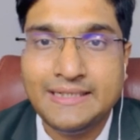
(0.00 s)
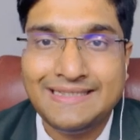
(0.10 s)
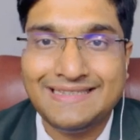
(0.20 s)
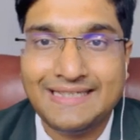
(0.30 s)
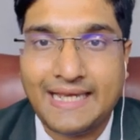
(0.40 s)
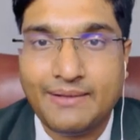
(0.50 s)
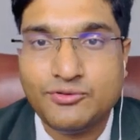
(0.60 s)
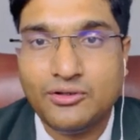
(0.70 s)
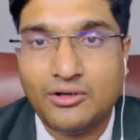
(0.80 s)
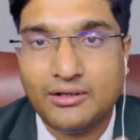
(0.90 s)
then the
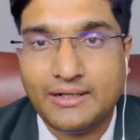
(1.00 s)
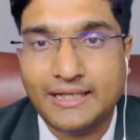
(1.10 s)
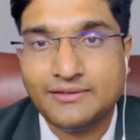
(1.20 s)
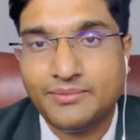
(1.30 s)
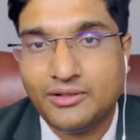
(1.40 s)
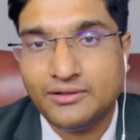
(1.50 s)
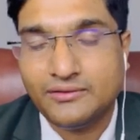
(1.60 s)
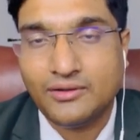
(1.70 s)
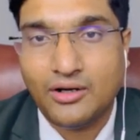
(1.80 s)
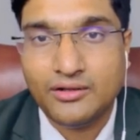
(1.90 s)
capsule contracts
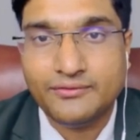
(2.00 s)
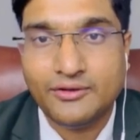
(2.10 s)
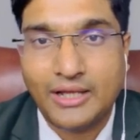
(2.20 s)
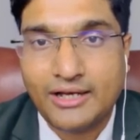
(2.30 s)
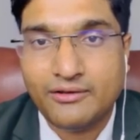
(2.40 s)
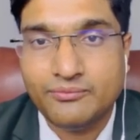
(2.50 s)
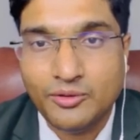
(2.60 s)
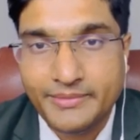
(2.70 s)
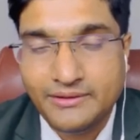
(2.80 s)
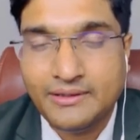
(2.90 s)
because of lack of
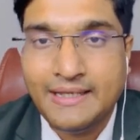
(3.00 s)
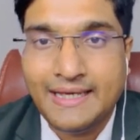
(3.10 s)
movements,